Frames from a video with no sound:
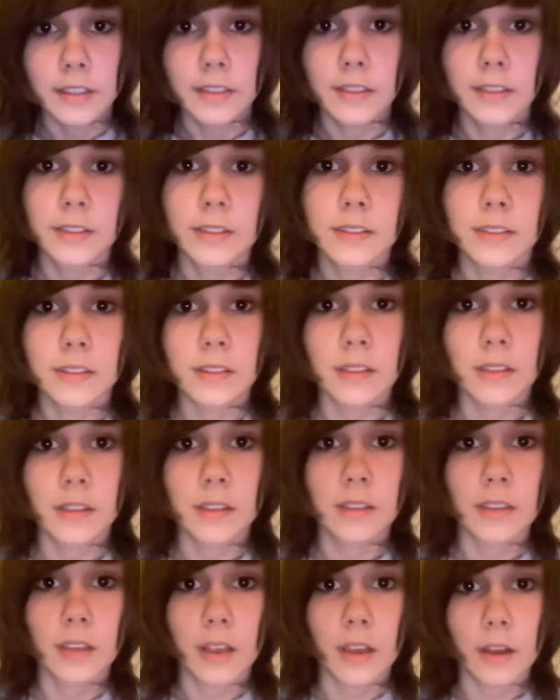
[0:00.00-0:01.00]
is
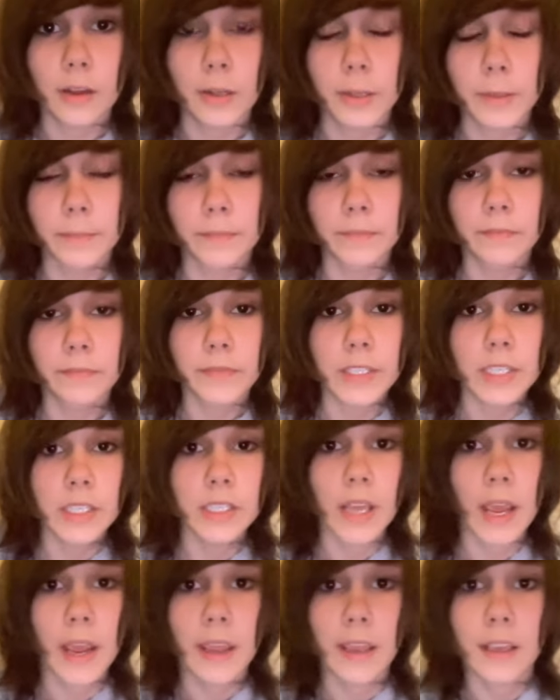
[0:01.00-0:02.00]

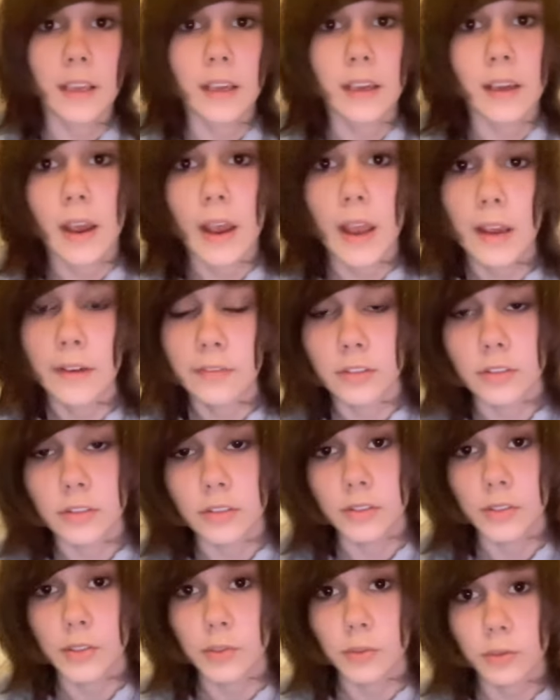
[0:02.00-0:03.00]
today after
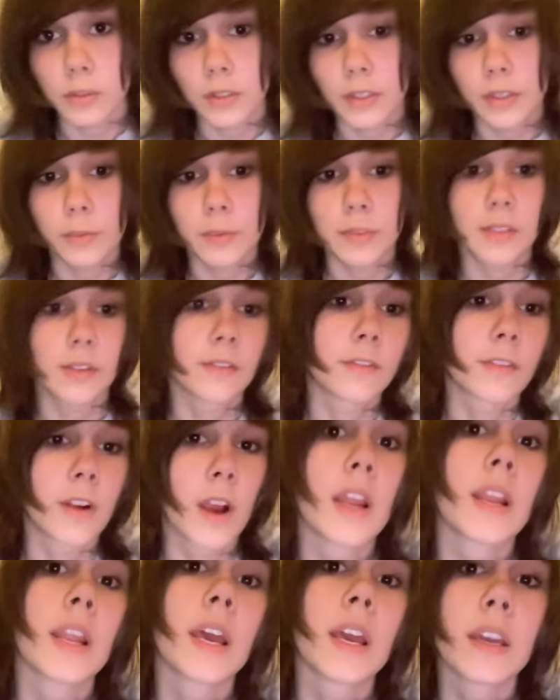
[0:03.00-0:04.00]
school, it was a
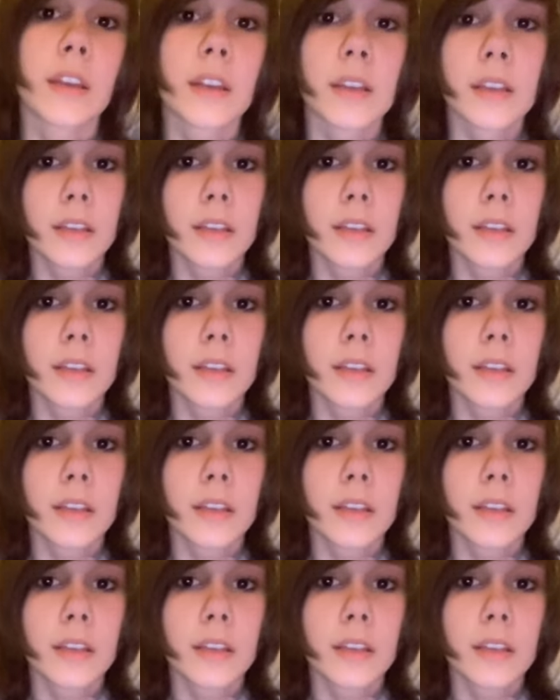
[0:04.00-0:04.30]
Friday,